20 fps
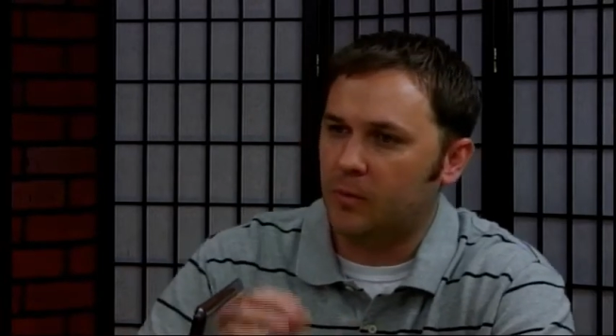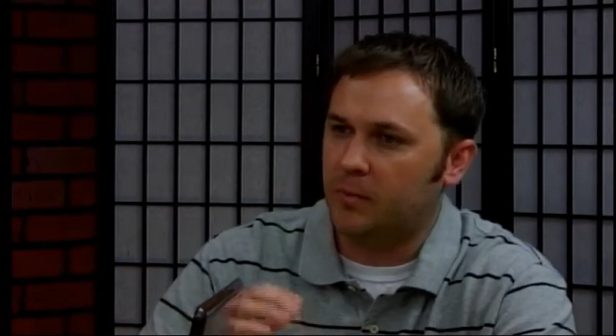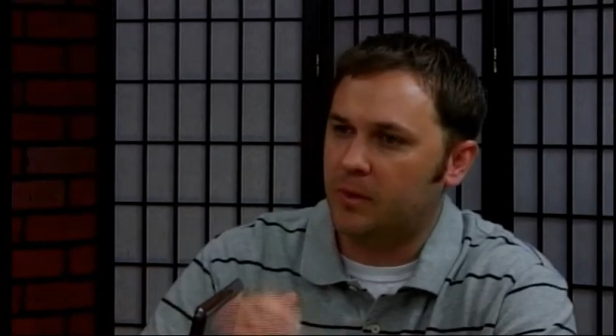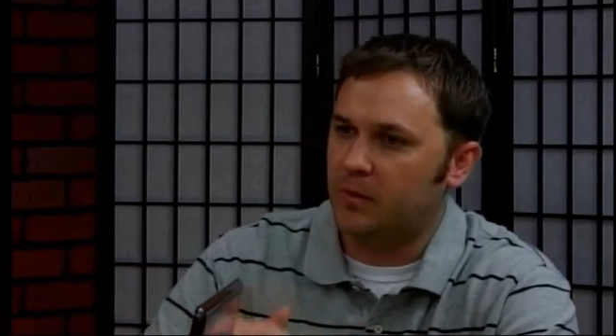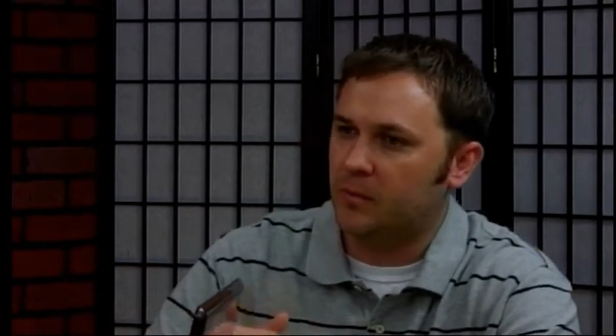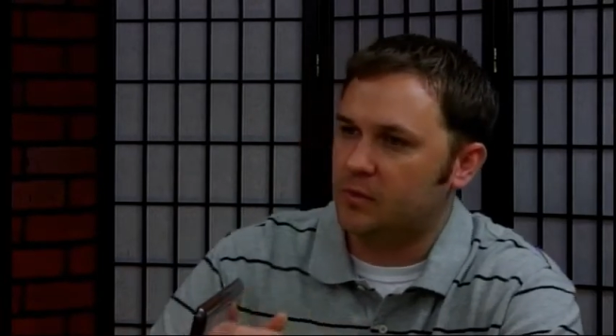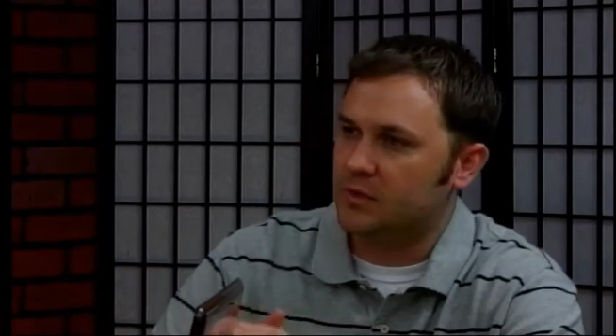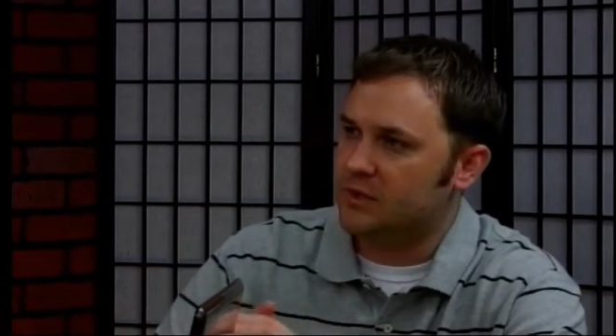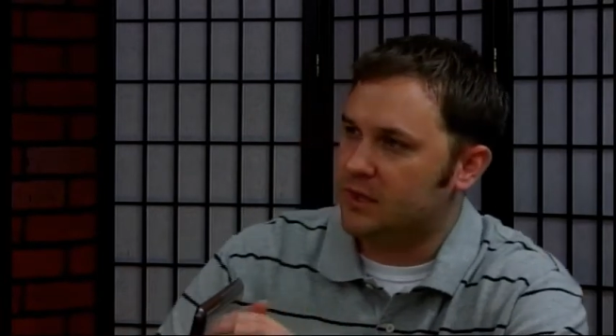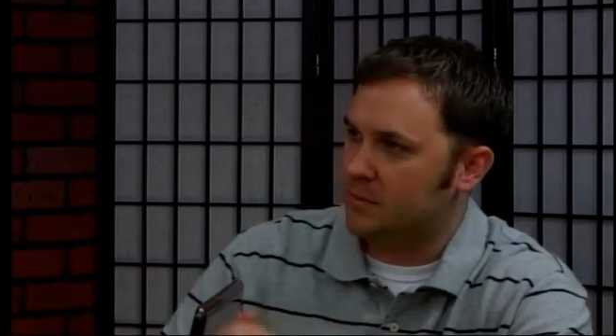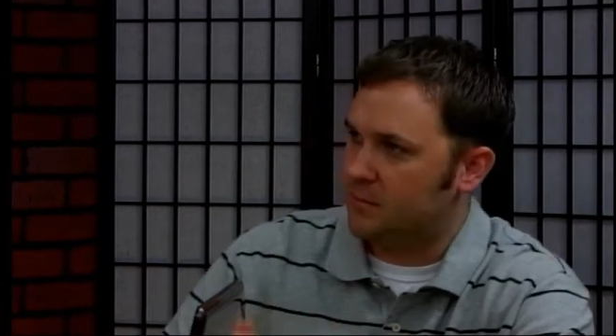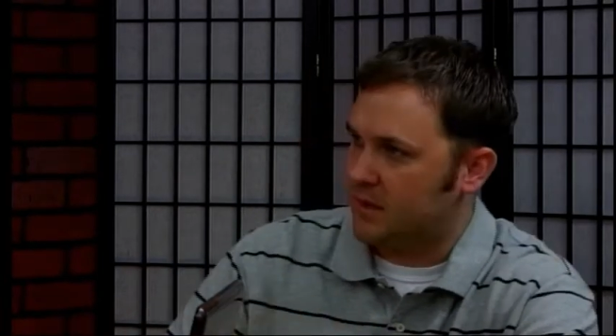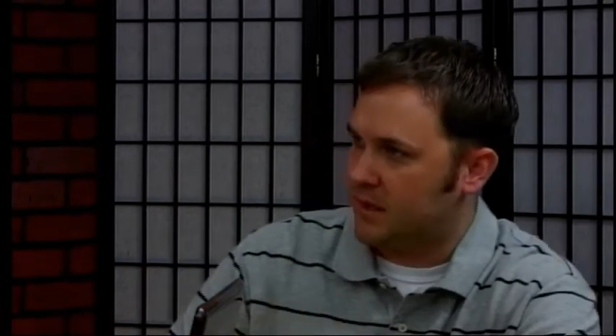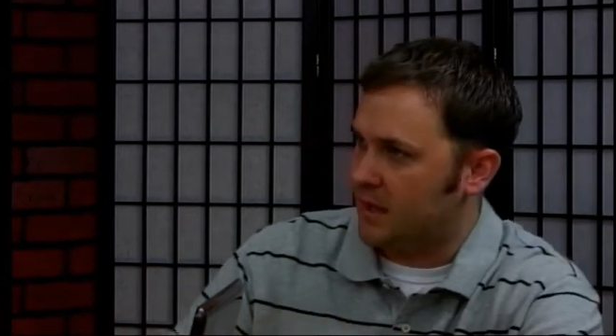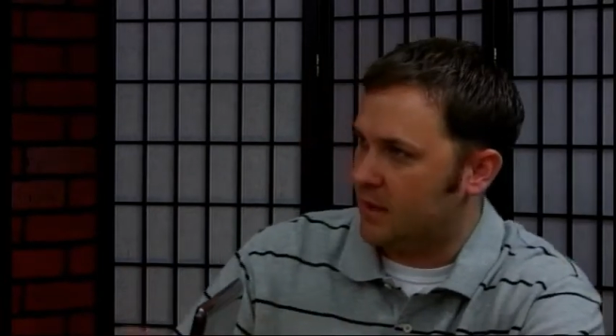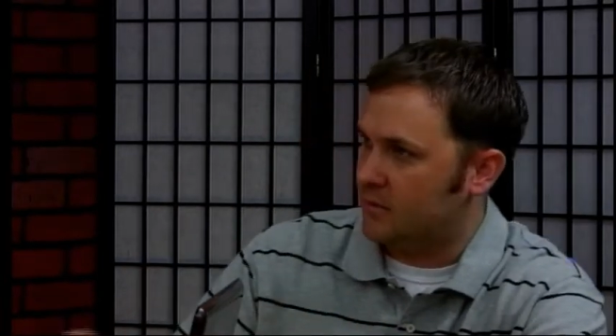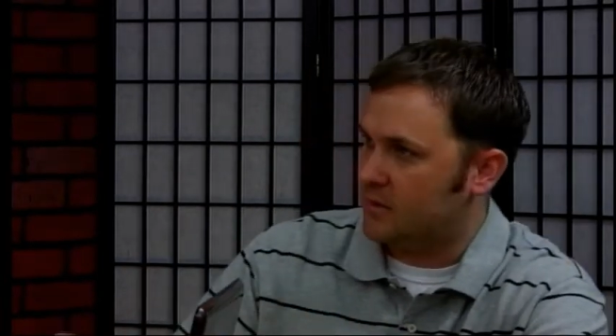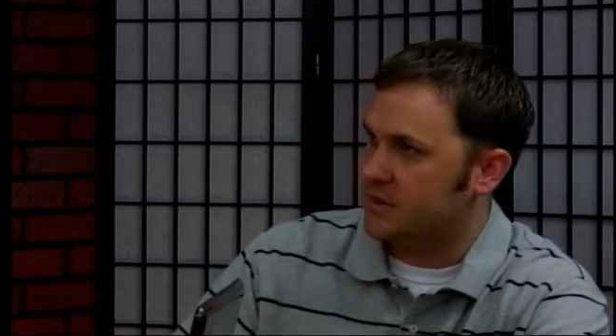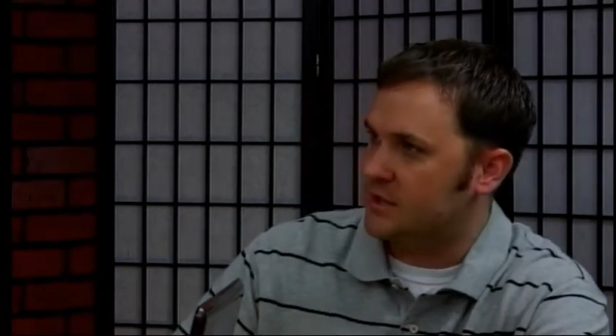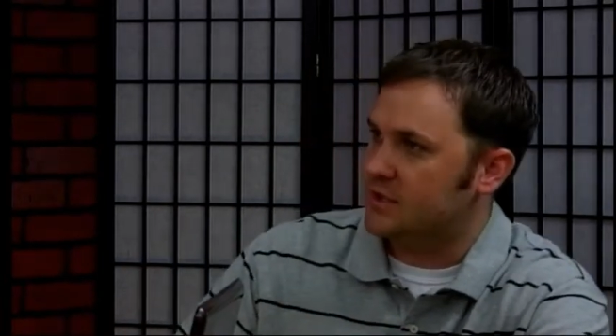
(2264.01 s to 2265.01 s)
would be
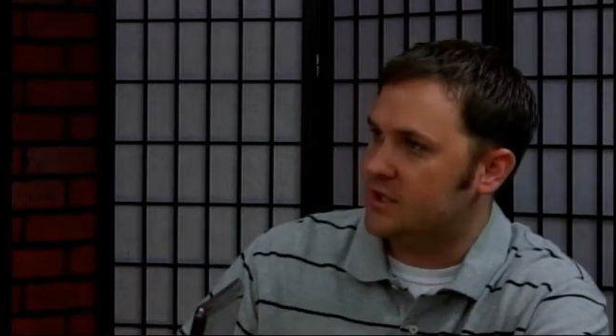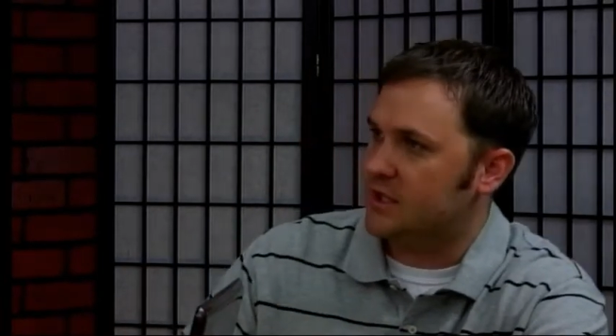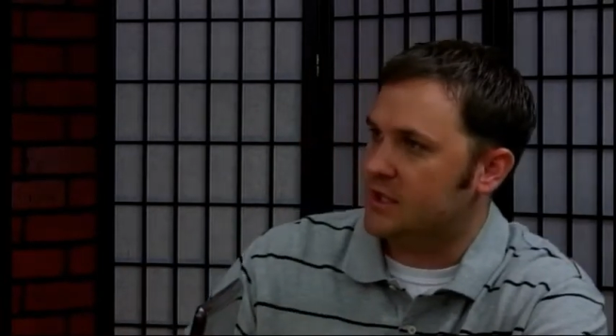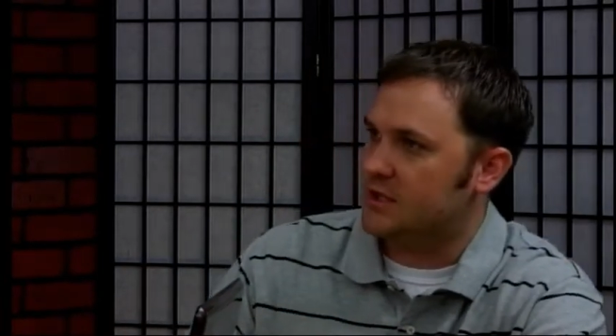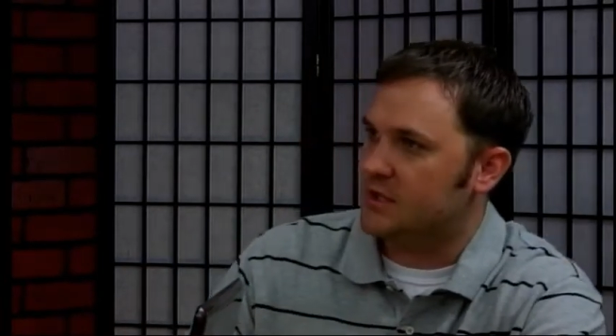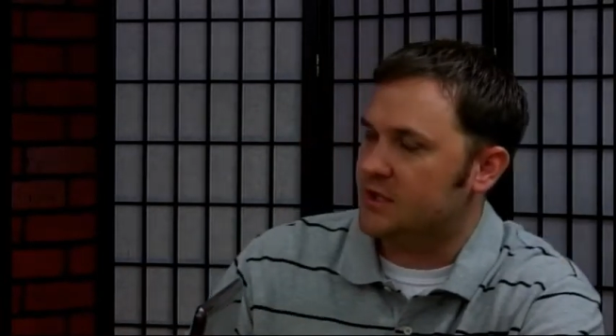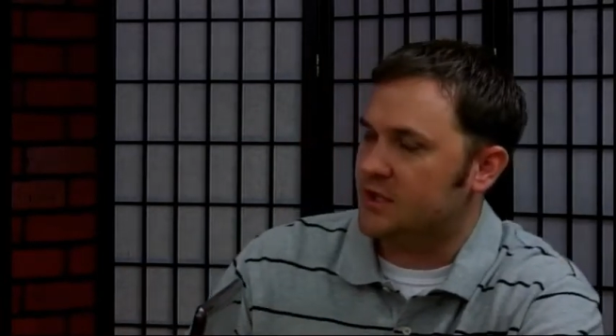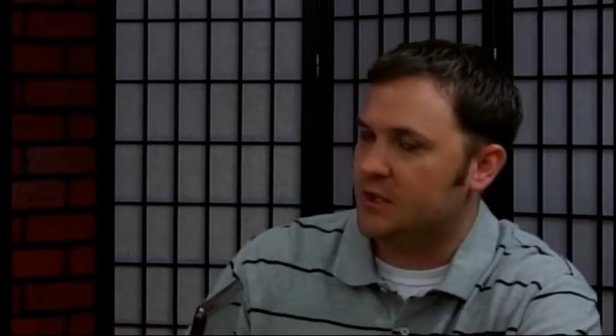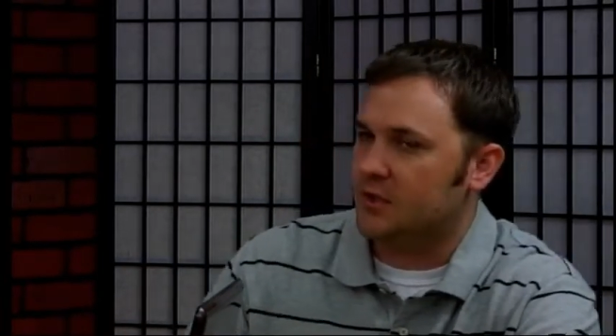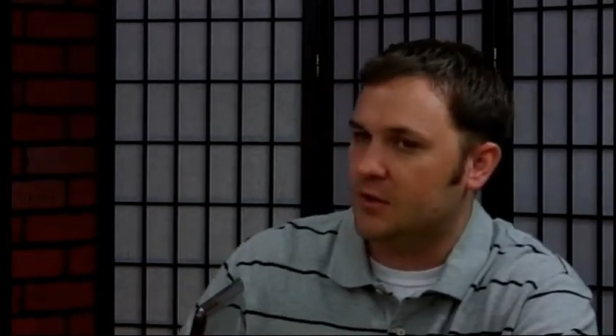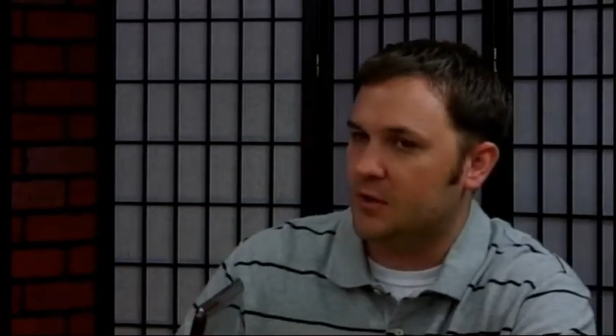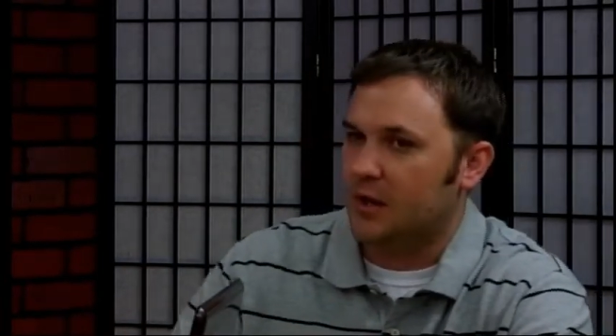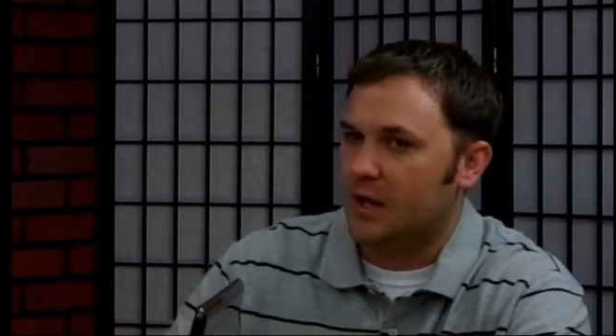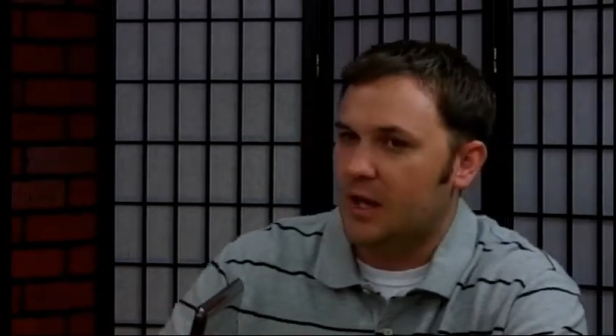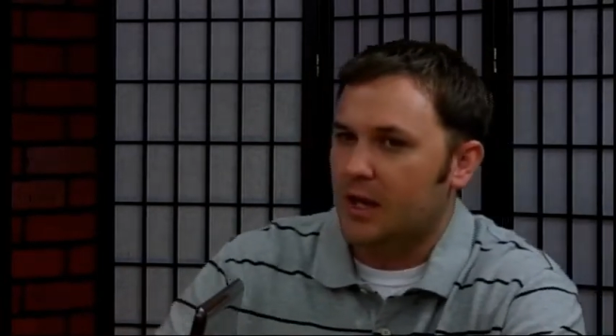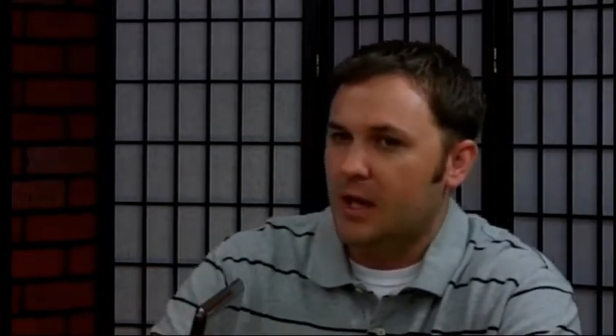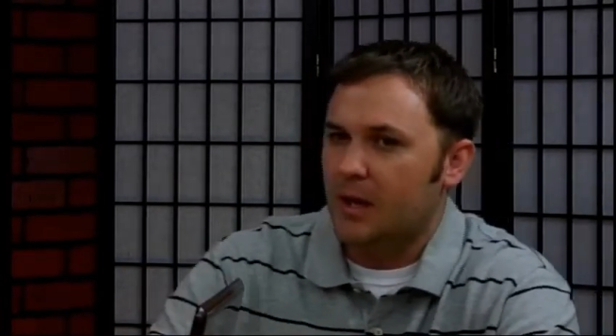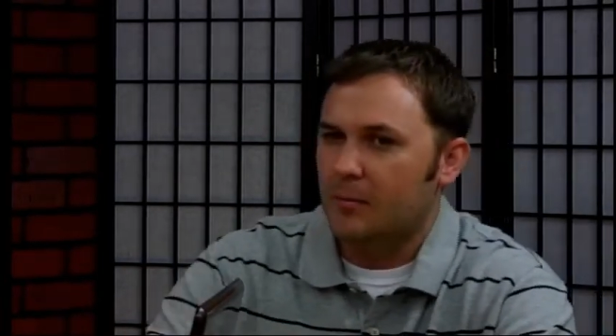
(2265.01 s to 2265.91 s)
something I would suggest too.